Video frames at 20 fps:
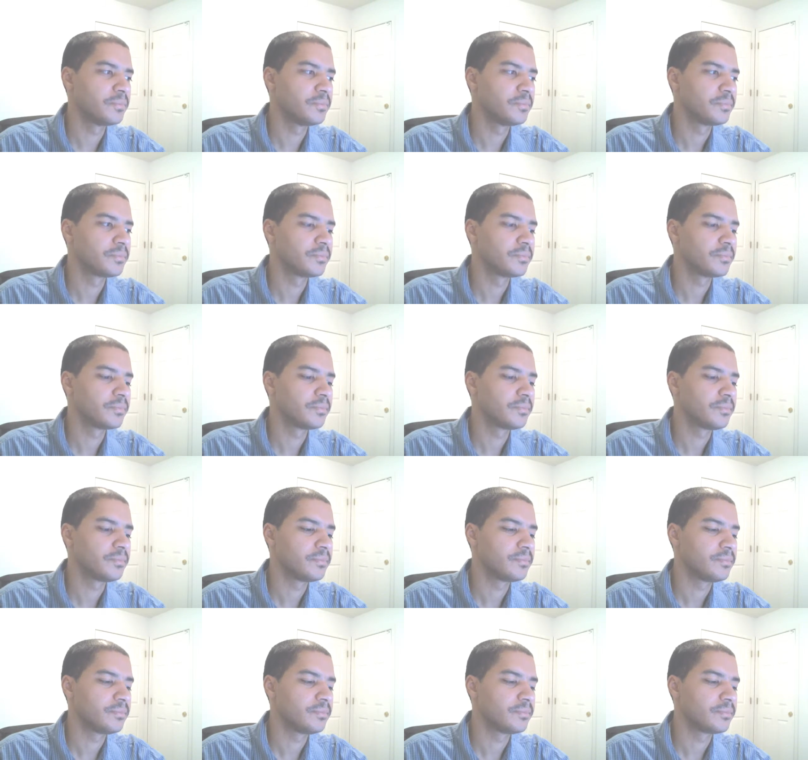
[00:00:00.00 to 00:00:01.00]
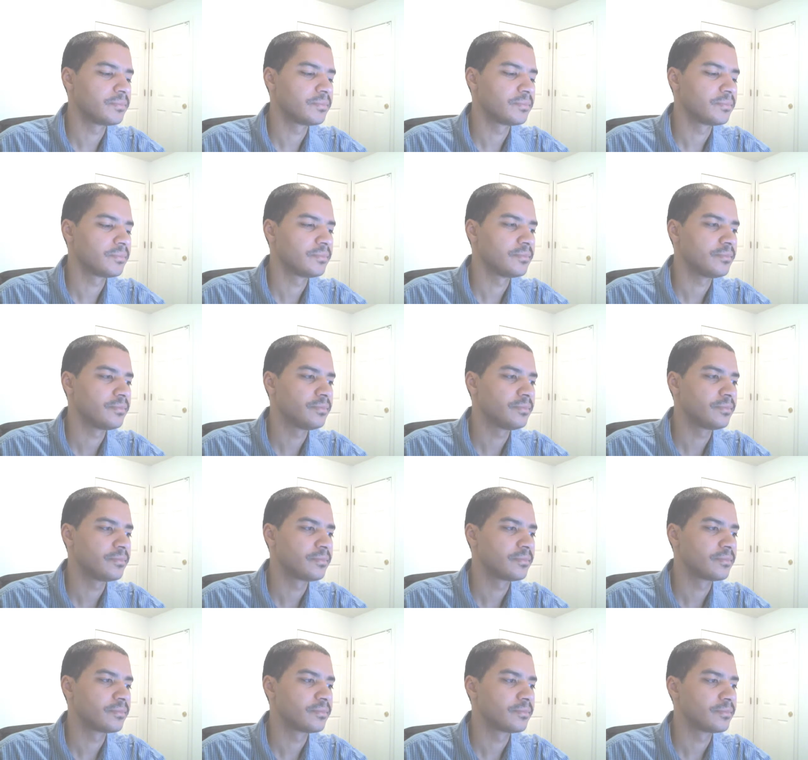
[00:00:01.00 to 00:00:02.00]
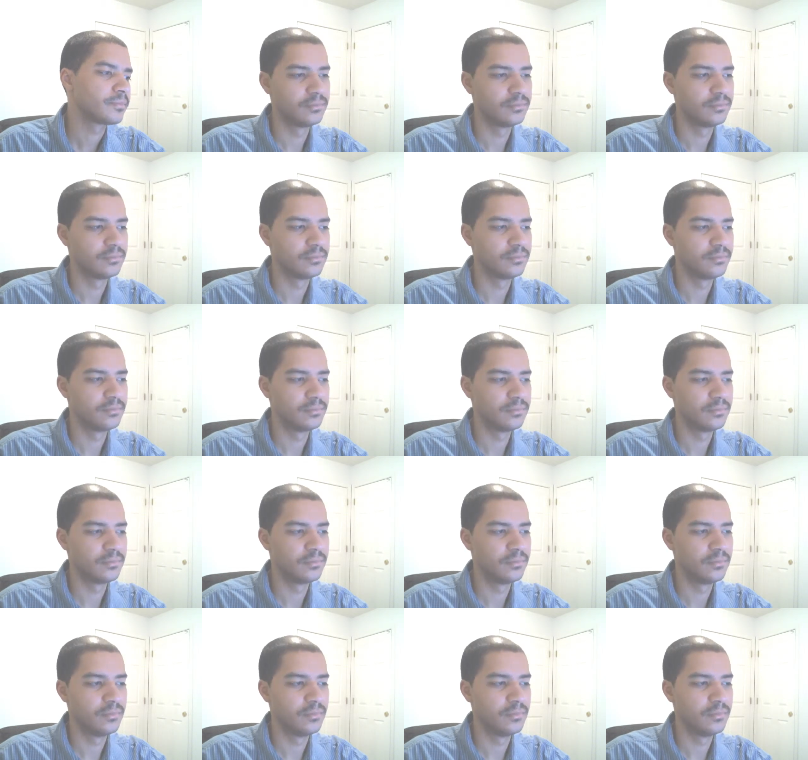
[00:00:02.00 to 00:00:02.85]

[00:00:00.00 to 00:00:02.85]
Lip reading: (no one is talking)